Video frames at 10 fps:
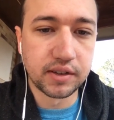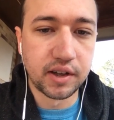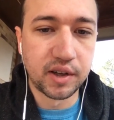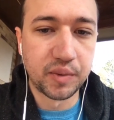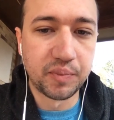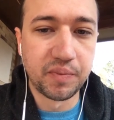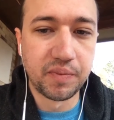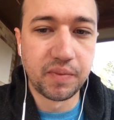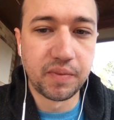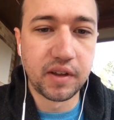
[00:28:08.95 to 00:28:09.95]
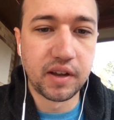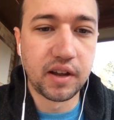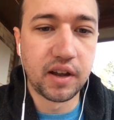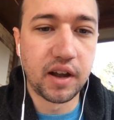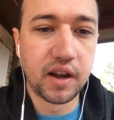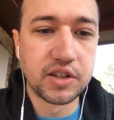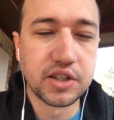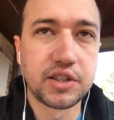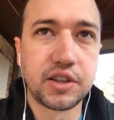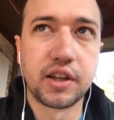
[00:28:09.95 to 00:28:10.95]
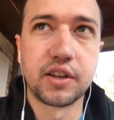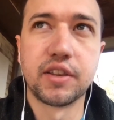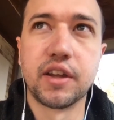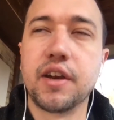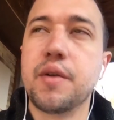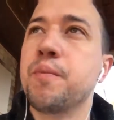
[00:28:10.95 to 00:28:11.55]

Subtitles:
I just think that,